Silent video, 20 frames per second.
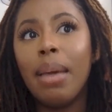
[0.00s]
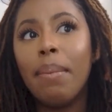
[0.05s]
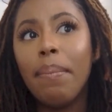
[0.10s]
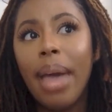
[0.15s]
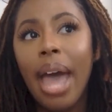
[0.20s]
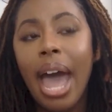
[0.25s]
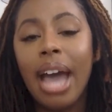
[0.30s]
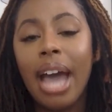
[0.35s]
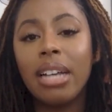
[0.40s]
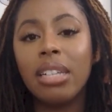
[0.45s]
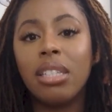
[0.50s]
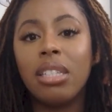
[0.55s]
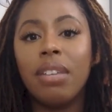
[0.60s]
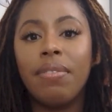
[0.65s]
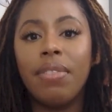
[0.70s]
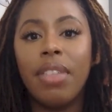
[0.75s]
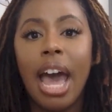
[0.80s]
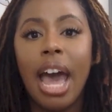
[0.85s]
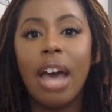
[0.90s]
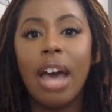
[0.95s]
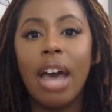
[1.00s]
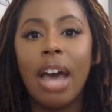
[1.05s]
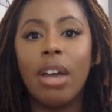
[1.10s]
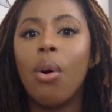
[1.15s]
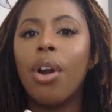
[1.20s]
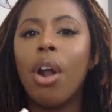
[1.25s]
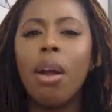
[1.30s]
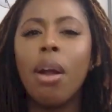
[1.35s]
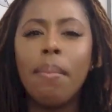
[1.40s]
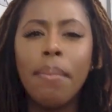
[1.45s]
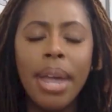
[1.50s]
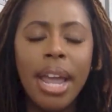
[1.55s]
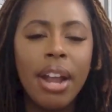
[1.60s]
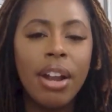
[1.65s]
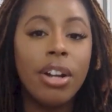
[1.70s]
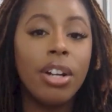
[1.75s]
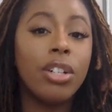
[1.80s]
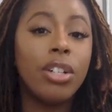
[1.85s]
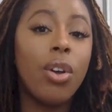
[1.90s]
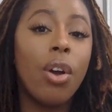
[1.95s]
impacts of that on our
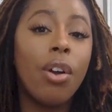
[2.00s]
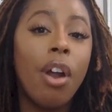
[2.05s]
marriage,